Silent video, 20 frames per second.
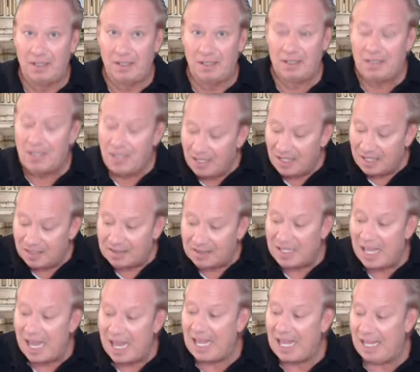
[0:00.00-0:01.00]
to this
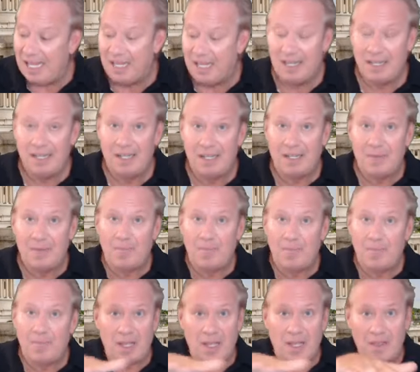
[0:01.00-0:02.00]
day
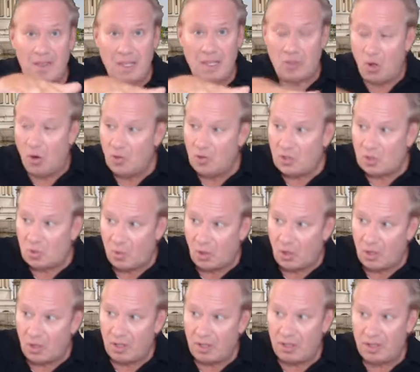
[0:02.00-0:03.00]
that those
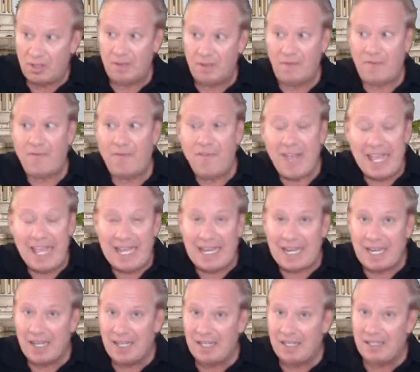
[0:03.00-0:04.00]
were
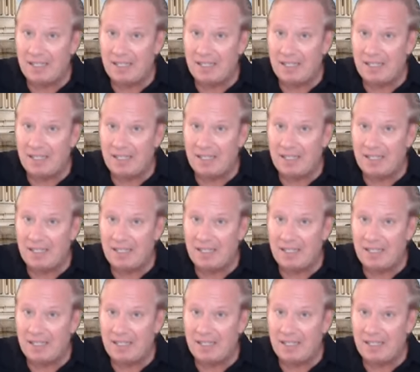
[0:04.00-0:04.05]
fake